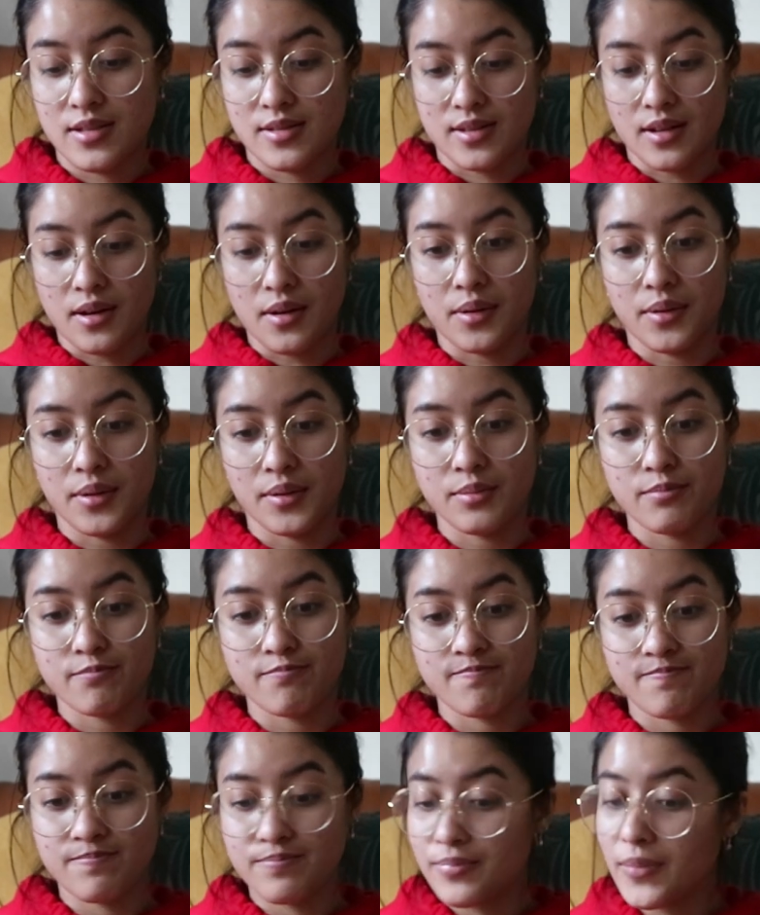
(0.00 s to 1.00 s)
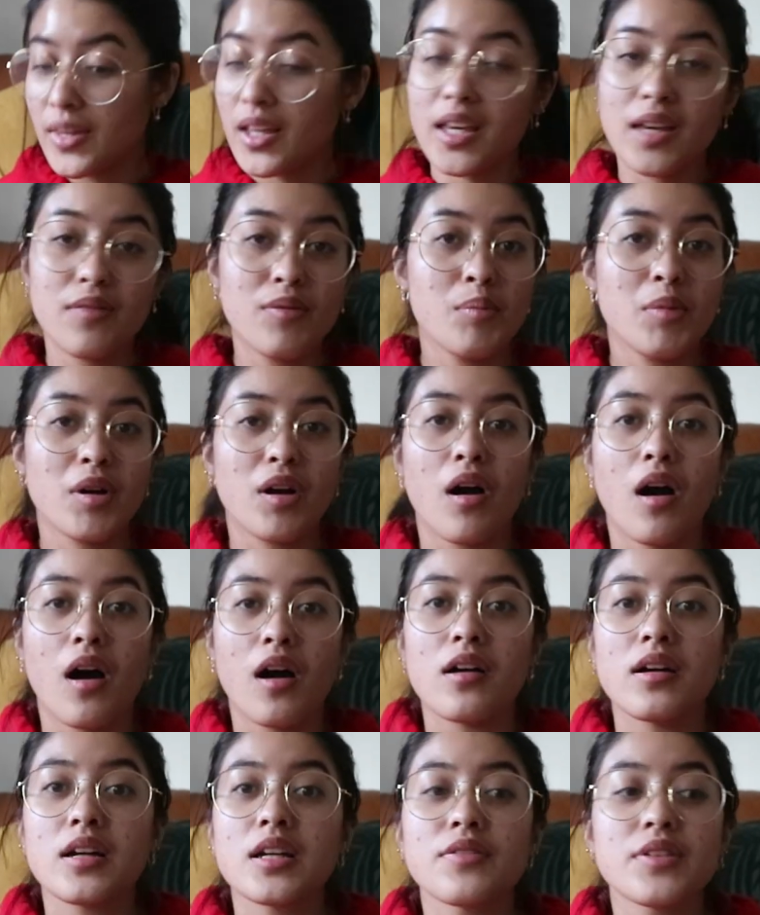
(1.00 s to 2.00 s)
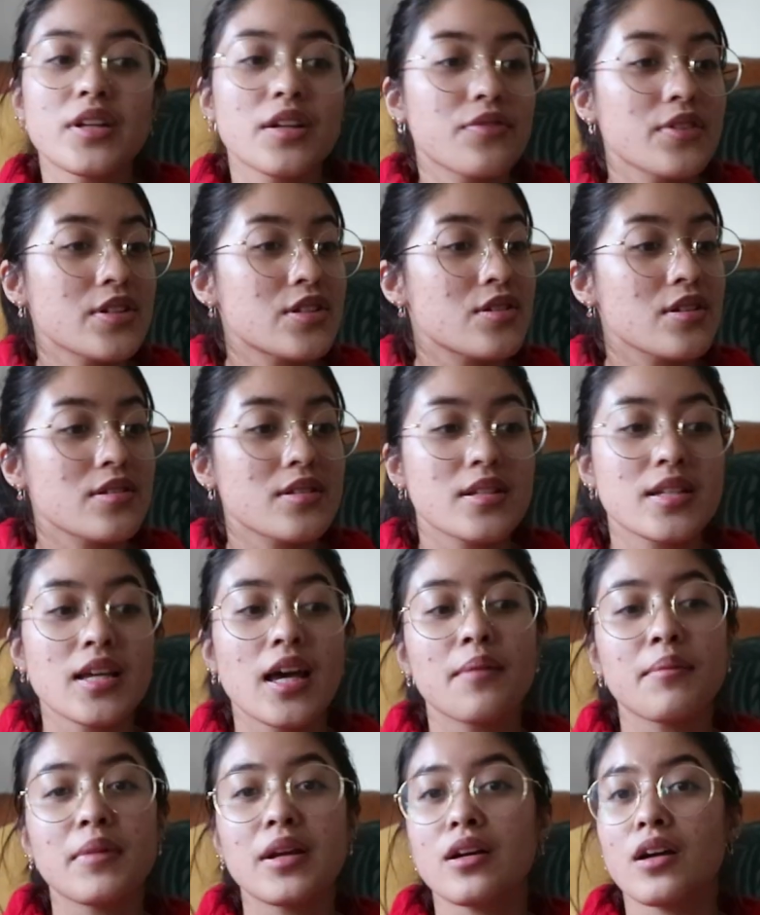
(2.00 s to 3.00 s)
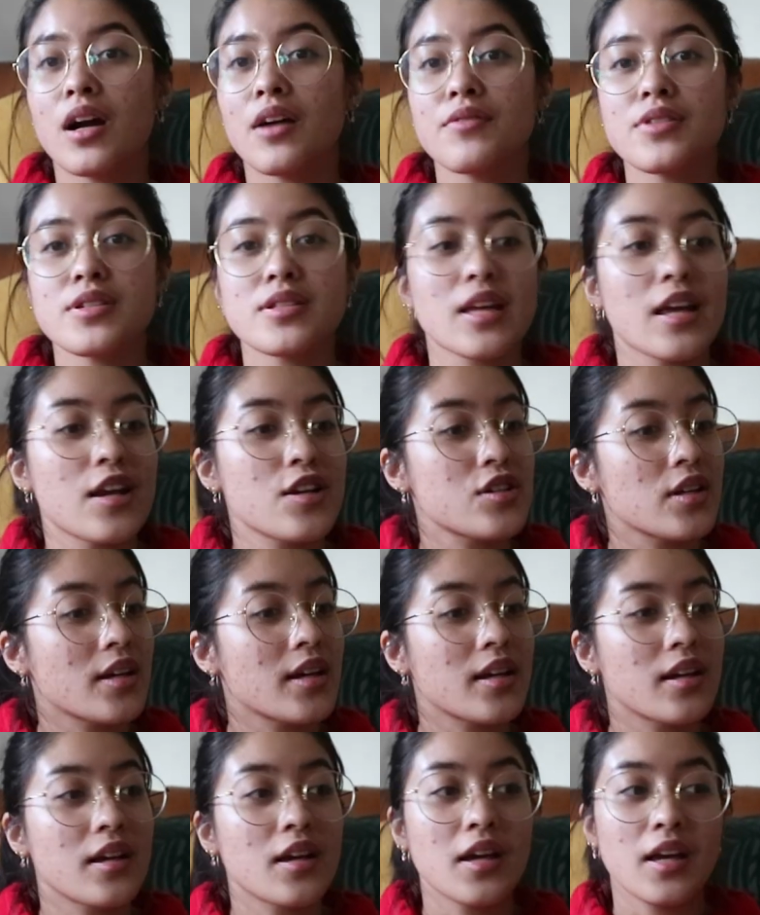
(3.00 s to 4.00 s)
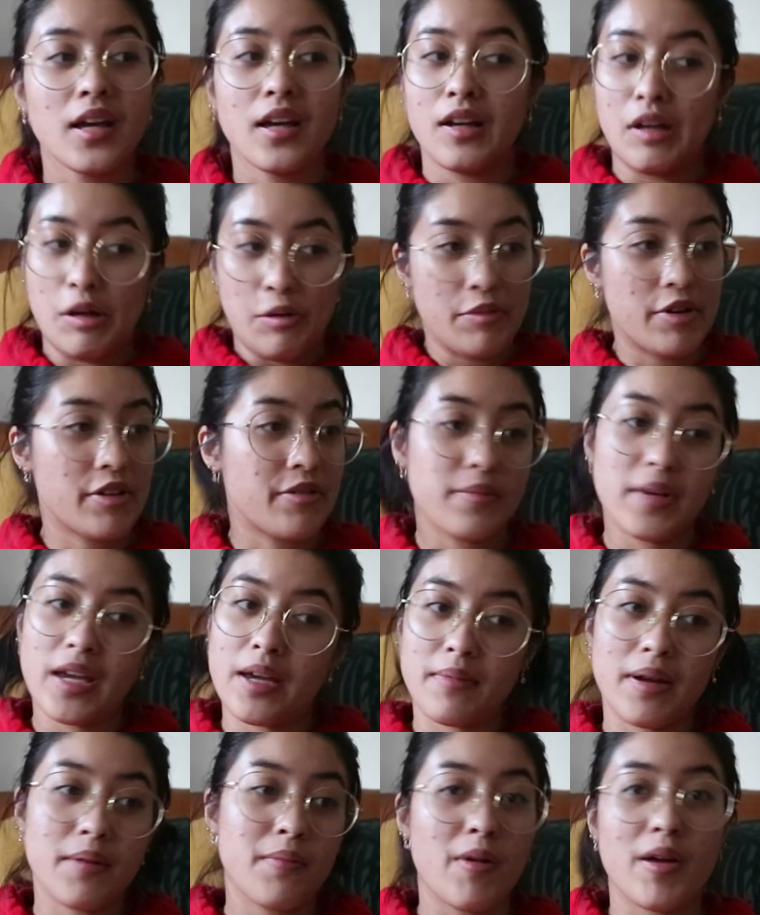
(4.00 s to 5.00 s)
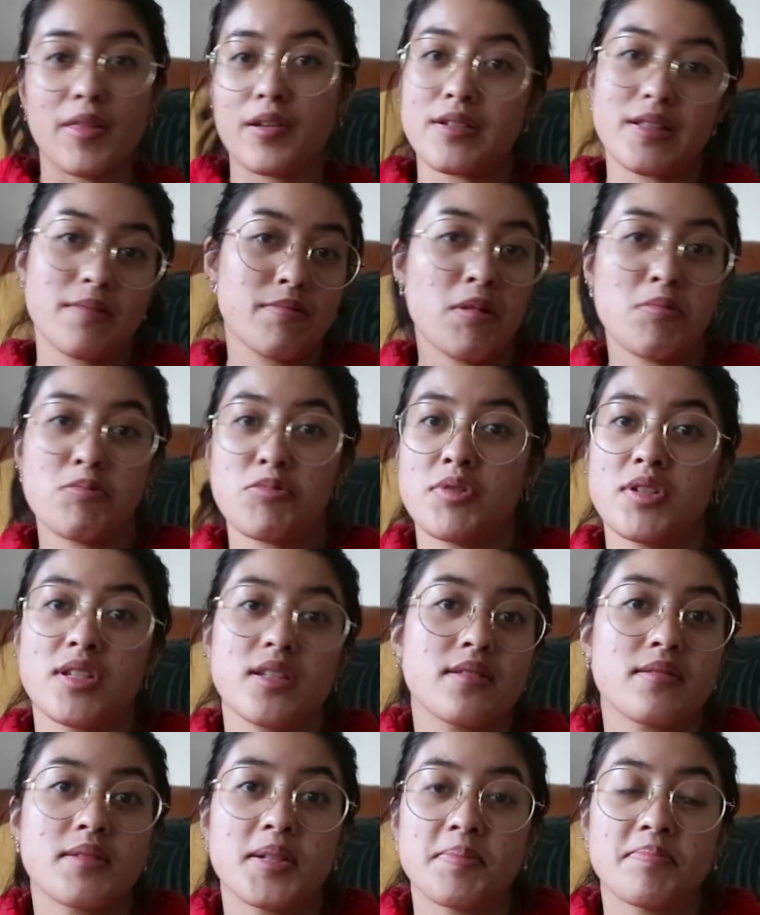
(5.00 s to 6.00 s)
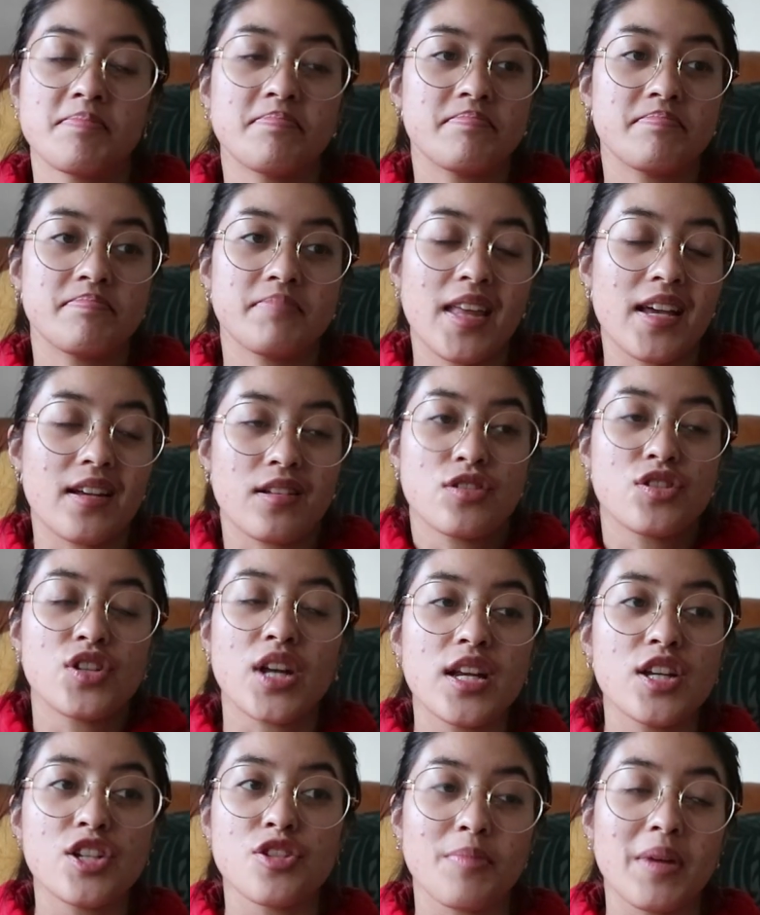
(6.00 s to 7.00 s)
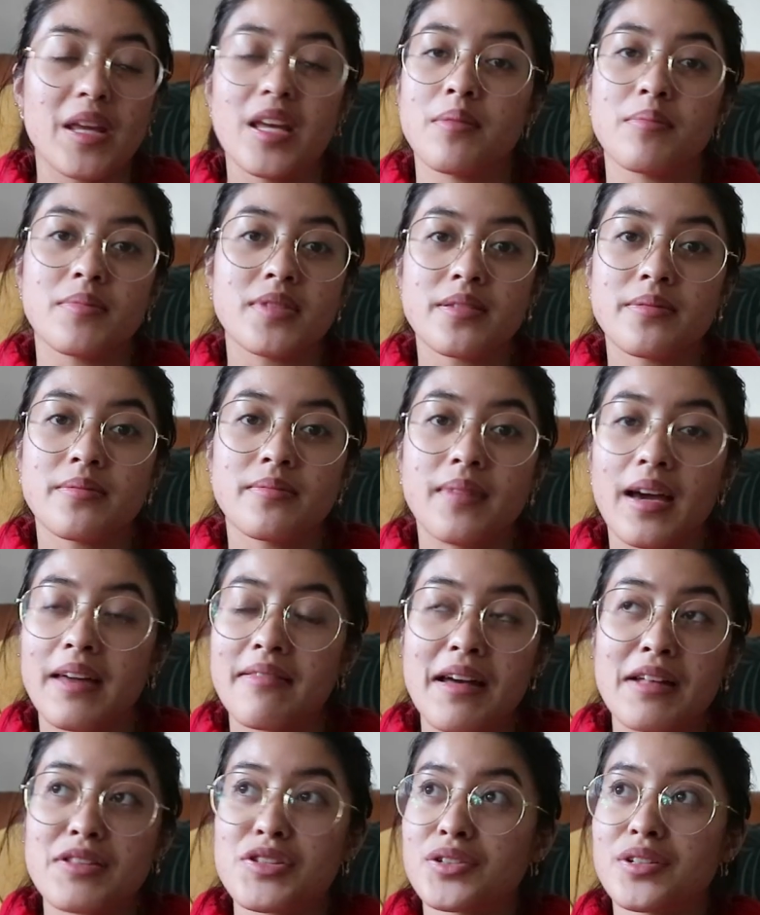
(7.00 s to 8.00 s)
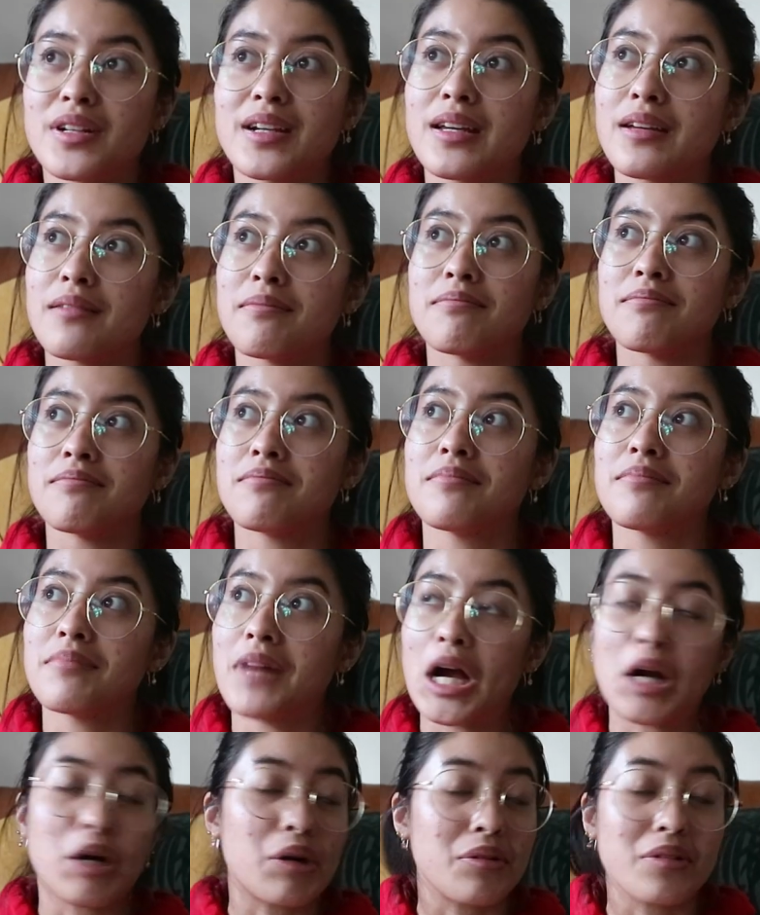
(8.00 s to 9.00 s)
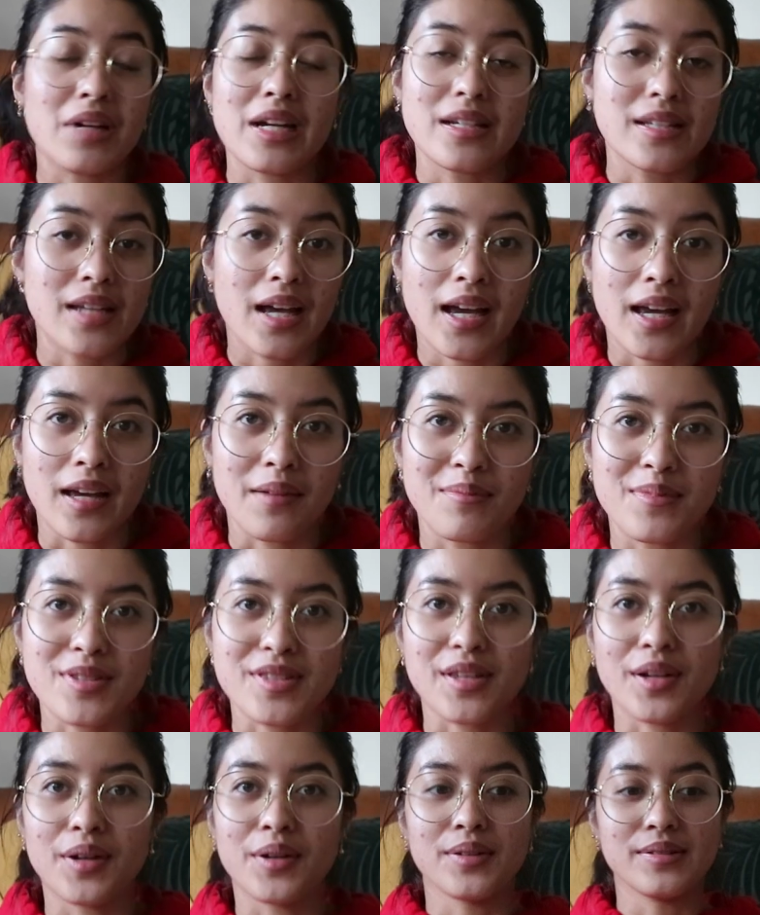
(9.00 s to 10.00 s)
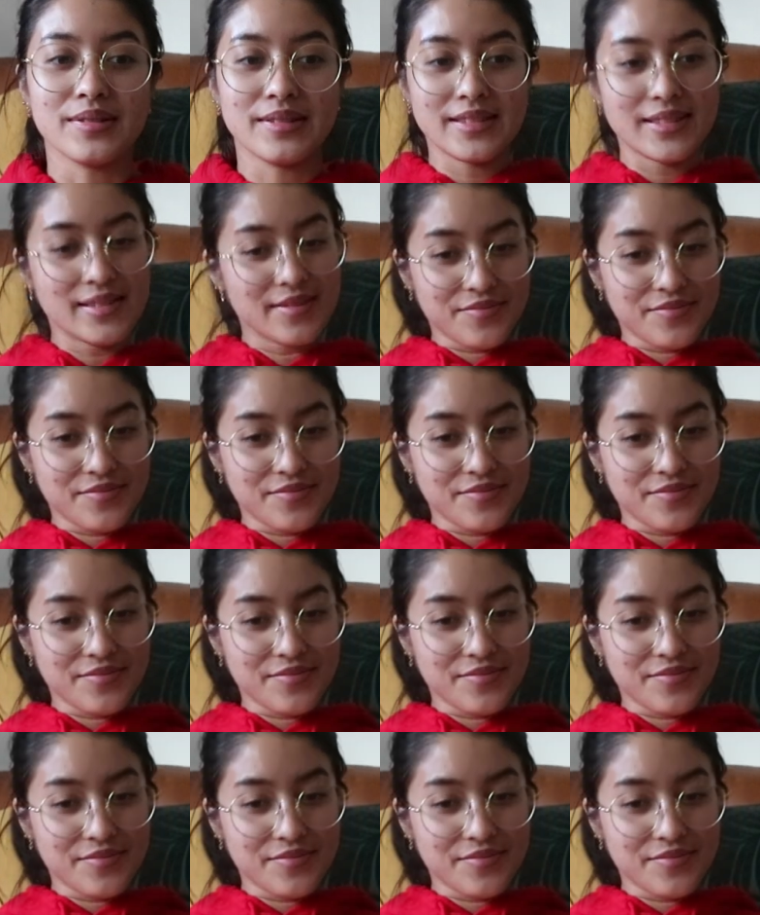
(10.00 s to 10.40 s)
So give them a call, even if it's just a 10-minute conversation. With me and my brother, sometimes we just exchange memes, and that's already a great time. So